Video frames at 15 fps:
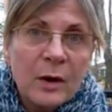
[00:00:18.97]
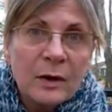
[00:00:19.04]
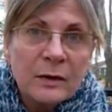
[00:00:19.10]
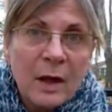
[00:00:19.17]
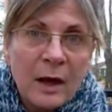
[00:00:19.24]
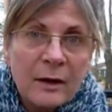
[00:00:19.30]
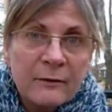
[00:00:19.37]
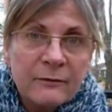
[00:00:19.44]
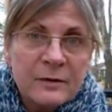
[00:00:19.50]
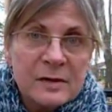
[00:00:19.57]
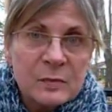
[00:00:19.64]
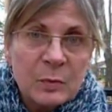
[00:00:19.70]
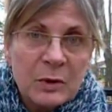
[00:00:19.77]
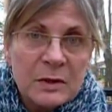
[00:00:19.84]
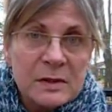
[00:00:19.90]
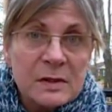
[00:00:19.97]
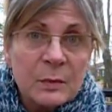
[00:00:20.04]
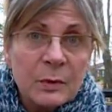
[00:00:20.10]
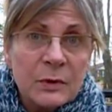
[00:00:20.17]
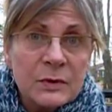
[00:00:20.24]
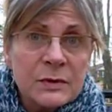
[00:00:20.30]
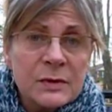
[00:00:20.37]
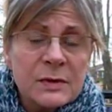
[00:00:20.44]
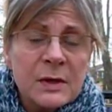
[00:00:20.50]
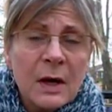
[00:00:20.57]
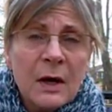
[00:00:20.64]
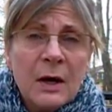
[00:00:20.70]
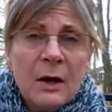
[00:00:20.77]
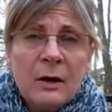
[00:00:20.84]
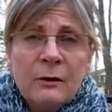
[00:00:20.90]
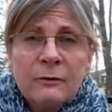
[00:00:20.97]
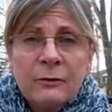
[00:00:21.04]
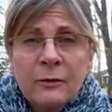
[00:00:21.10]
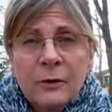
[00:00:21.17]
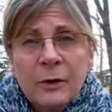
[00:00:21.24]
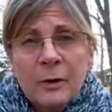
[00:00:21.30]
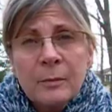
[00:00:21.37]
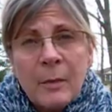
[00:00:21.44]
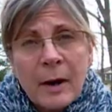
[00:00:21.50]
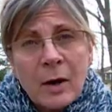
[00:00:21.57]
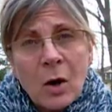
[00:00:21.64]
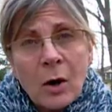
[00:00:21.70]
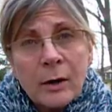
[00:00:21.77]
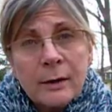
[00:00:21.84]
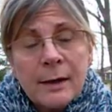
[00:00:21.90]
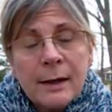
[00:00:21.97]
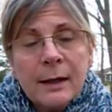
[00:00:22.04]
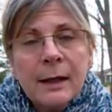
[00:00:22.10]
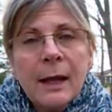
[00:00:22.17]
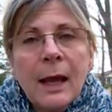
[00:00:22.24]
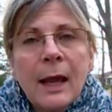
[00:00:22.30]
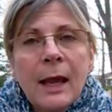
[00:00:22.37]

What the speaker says: a lot of his principles for my gardening,